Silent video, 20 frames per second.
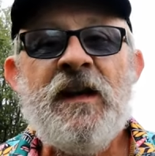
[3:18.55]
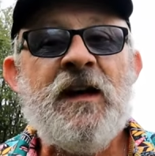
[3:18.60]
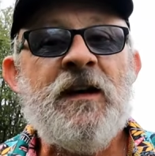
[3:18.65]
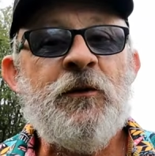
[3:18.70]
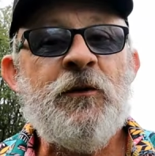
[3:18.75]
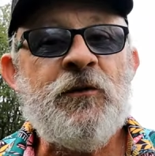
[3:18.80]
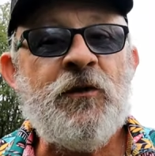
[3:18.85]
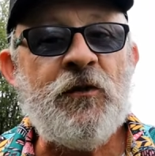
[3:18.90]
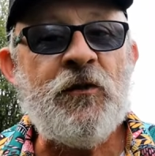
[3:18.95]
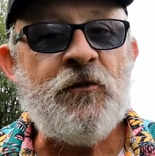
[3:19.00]

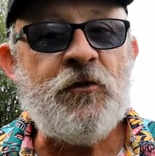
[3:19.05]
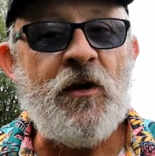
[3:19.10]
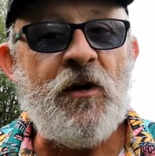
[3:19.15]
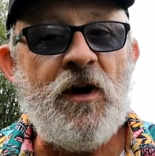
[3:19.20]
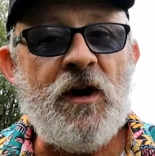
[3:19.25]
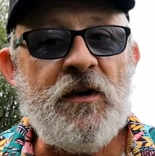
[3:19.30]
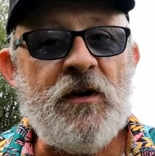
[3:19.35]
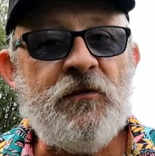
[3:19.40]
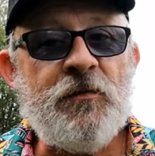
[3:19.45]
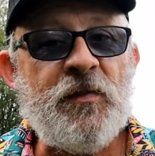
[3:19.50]
And it was the
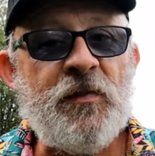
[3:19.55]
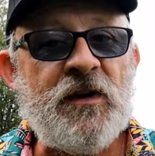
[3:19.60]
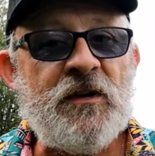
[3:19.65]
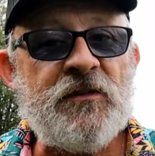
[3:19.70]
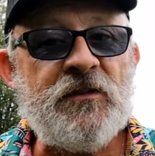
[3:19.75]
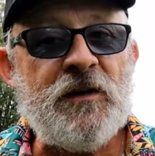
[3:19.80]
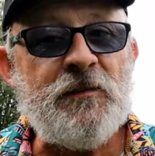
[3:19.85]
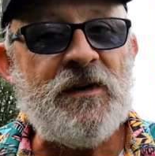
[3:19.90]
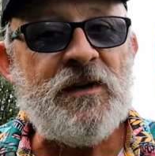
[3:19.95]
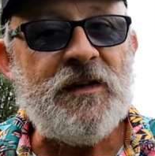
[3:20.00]
drive
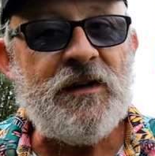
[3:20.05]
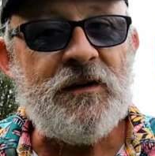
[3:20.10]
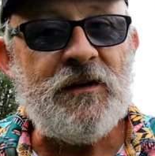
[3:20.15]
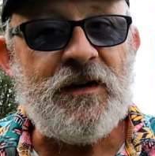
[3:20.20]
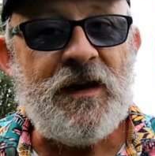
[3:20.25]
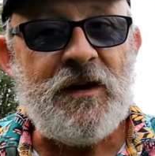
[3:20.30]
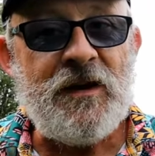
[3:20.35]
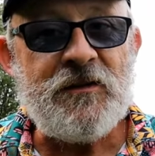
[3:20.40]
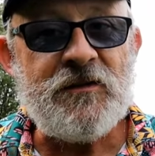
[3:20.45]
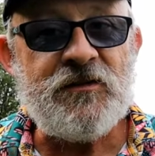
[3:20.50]
because I'm a
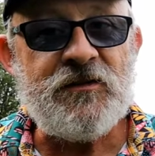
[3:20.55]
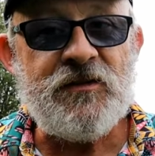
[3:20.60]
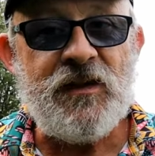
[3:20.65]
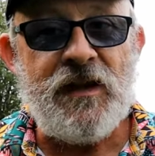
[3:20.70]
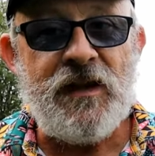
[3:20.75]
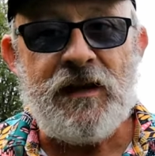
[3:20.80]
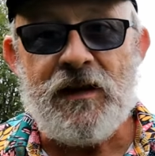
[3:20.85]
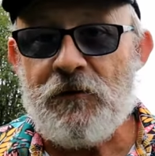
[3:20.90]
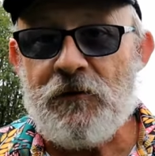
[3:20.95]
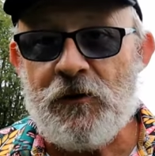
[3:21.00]
little out of
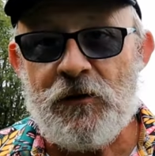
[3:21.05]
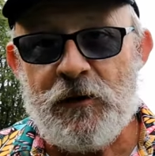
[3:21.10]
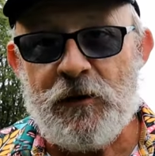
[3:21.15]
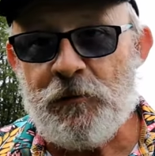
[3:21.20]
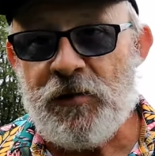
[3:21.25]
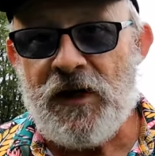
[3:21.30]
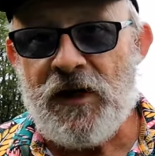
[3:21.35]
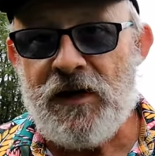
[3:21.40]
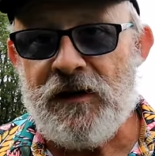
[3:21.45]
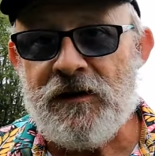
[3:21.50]
sync. I
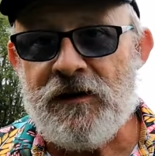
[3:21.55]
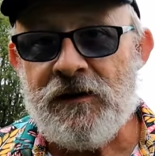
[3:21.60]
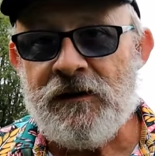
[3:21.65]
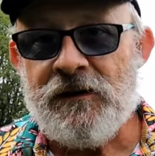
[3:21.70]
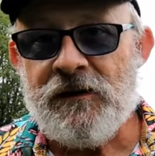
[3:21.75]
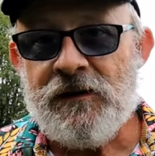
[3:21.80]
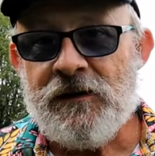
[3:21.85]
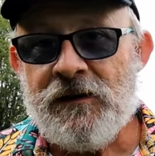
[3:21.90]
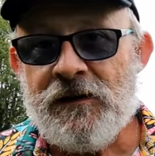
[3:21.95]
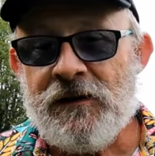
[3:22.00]
haven't played
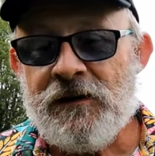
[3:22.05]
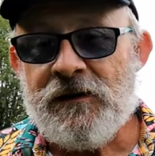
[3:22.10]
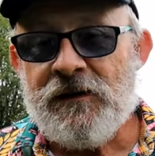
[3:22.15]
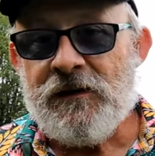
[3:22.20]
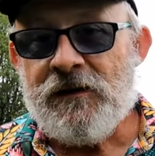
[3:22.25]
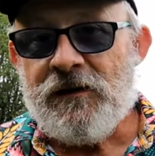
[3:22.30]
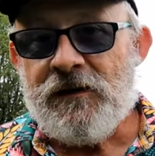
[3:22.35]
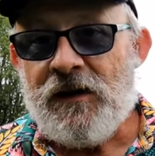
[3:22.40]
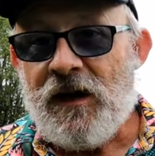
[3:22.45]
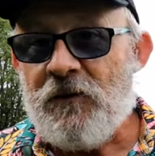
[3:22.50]

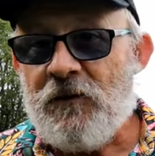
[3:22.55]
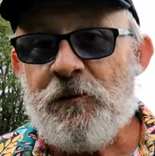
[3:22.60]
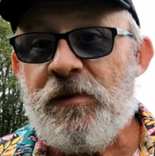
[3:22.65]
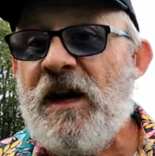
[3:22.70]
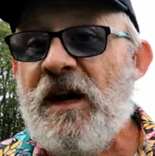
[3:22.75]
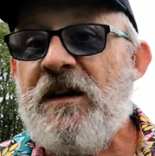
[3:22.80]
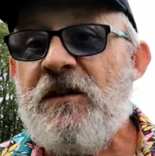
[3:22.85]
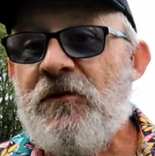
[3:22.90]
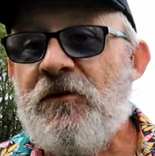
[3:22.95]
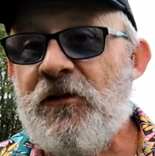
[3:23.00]
in
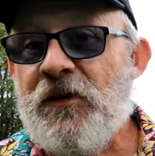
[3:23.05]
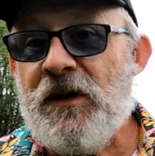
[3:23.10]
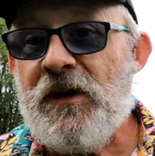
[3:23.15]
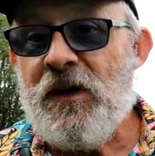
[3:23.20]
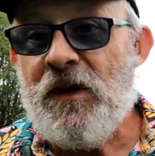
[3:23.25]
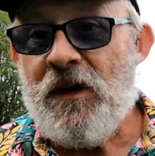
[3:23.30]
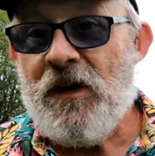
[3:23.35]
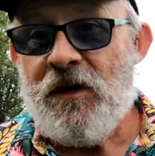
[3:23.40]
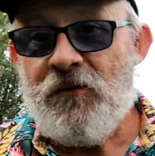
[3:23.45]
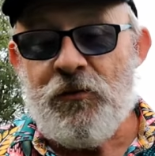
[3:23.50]

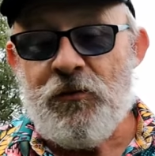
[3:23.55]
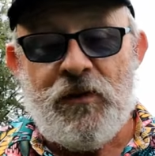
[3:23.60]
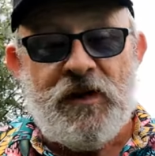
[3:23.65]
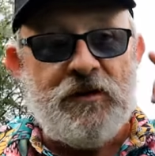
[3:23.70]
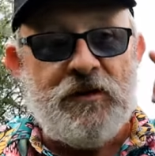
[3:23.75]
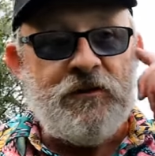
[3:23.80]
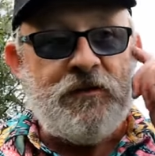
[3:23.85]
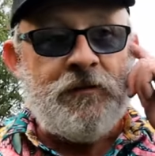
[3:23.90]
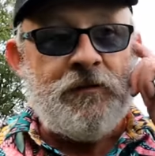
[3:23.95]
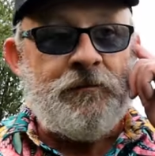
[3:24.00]
3.5
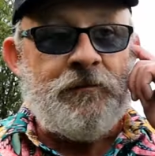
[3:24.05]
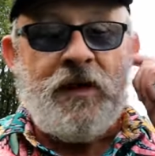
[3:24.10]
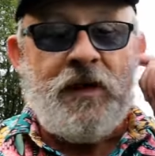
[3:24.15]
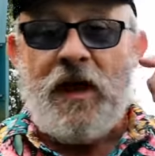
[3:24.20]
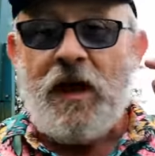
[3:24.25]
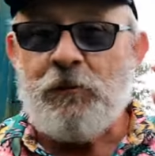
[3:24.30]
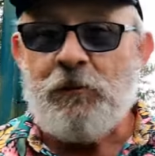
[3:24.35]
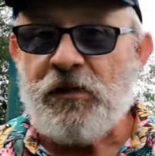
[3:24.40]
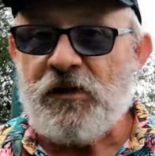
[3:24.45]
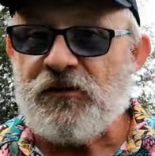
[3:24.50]
weeks.
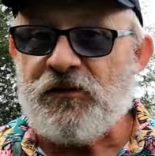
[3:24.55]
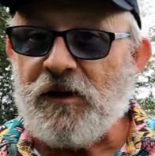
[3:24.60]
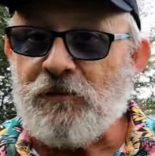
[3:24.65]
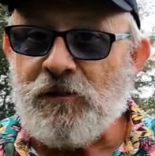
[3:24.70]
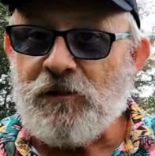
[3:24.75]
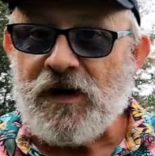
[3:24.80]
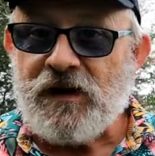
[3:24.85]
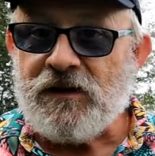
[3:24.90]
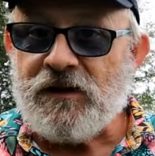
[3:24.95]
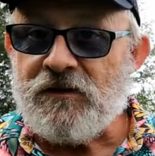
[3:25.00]
Plus,
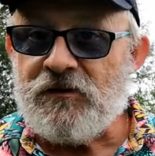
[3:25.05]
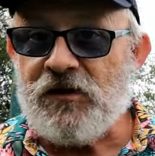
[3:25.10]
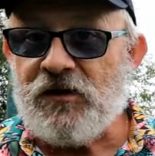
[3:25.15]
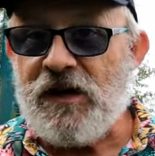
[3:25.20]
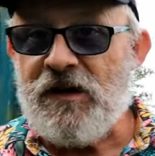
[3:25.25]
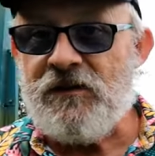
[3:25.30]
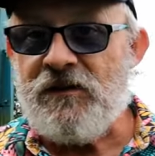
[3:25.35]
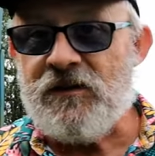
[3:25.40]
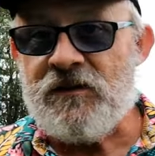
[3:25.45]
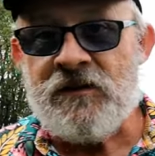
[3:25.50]
I'm making
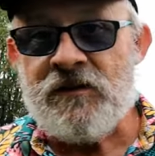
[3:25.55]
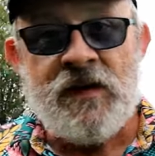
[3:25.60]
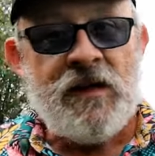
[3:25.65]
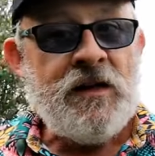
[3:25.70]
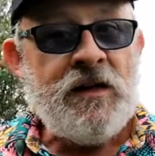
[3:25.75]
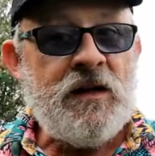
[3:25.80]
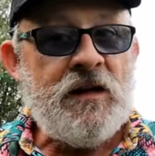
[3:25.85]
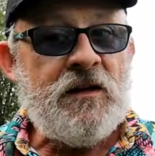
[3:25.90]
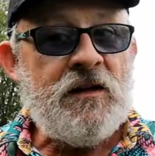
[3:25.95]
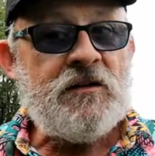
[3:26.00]
changes.
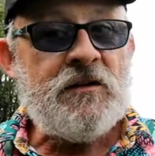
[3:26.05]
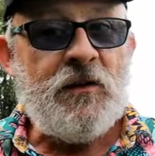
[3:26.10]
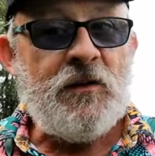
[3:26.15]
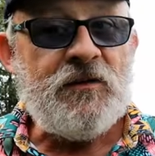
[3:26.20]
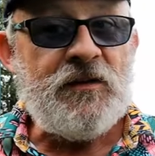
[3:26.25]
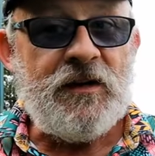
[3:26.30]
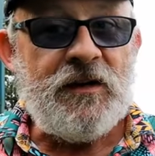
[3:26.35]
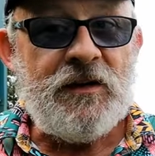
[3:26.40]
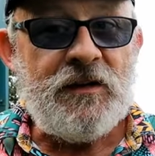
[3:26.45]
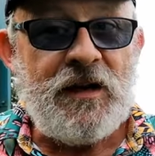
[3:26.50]
So I
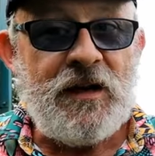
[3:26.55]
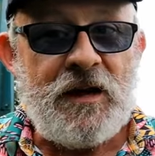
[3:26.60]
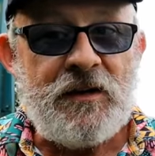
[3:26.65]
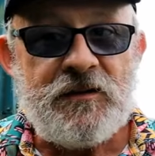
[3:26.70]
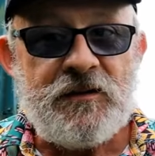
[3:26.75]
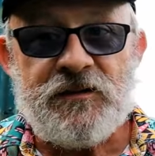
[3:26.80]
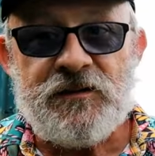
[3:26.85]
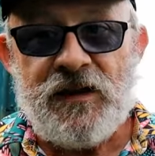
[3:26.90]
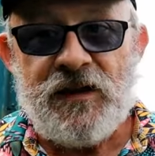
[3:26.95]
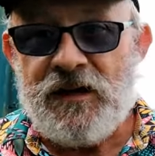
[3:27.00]
was a little
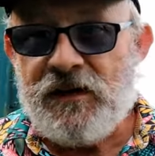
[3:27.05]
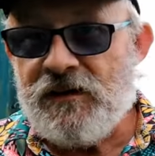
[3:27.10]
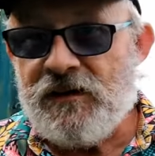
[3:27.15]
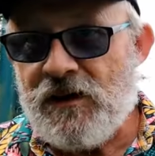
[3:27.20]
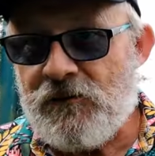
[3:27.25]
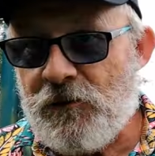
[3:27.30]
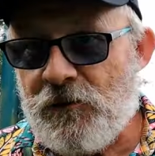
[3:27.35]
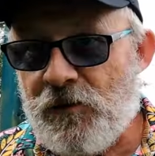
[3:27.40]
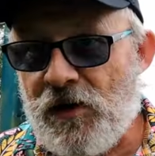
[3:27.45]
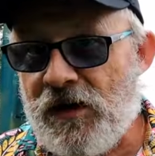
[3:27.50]
out of sync,
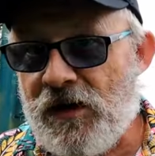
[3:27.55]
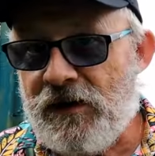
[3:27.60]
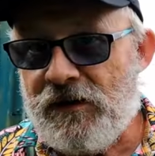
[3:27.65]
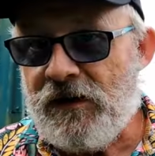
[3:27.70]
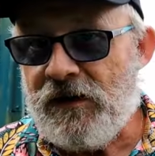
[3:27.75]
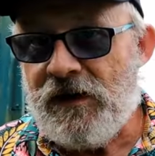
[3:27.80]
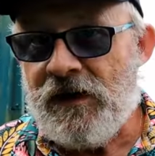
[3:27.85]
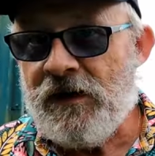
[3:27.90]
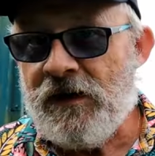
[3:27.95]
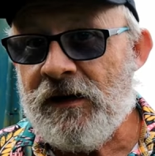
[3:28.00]
never
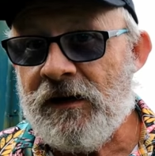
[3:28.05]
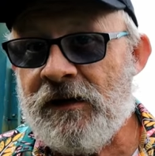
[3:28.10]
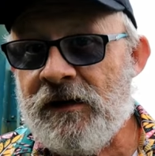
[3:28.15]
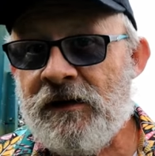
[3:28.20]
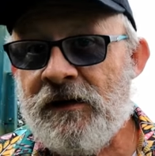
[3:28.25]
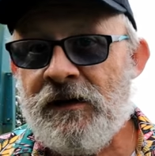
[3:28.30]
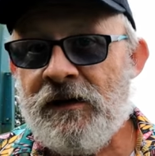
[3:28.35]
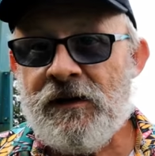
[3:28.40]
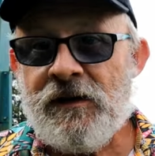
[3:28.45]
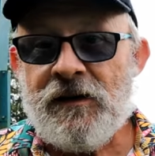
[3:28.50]
mind the
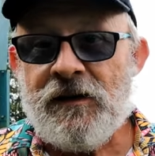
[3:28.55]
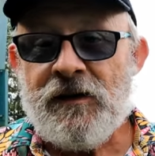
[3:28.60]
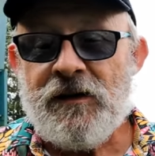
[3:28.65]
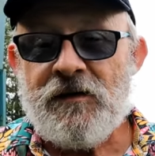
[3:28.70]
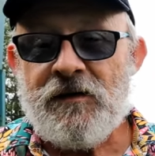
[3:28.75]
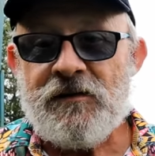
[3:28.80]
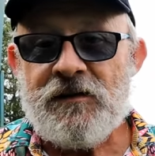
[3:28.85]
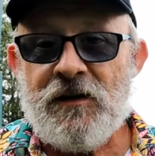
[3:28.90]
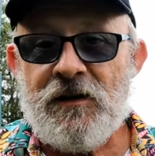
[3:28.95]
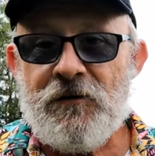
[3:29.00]

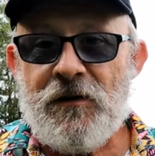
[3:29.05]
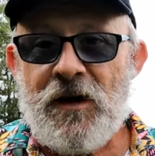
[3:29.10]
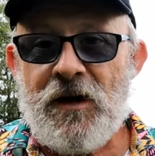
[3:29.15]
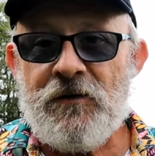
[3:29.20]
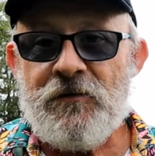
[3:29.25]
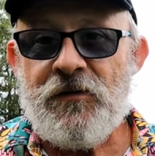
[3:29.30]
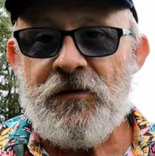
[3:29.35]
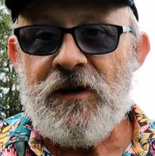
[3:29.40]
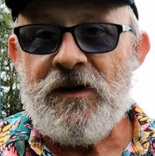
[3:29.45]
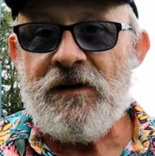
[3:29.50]
7
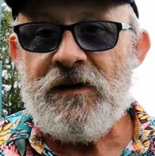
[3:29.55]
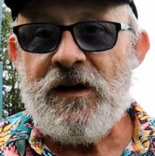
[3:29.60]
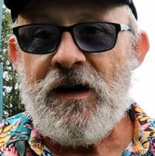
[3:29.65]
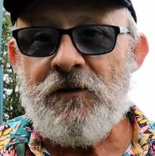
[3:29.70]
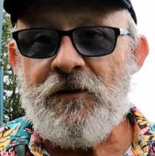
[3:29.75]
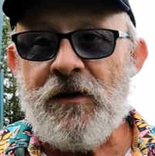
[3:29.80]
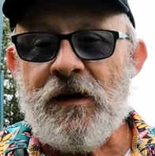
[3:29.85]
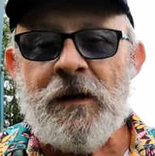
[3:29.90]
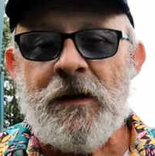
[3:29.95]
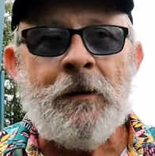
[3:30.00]
iron feet
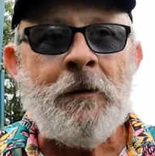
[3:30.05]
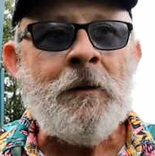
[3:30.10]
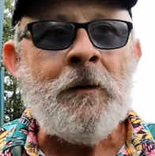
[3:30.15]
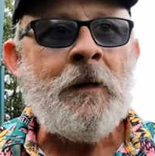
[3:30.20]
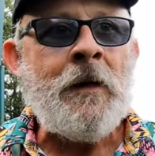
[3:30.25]
together.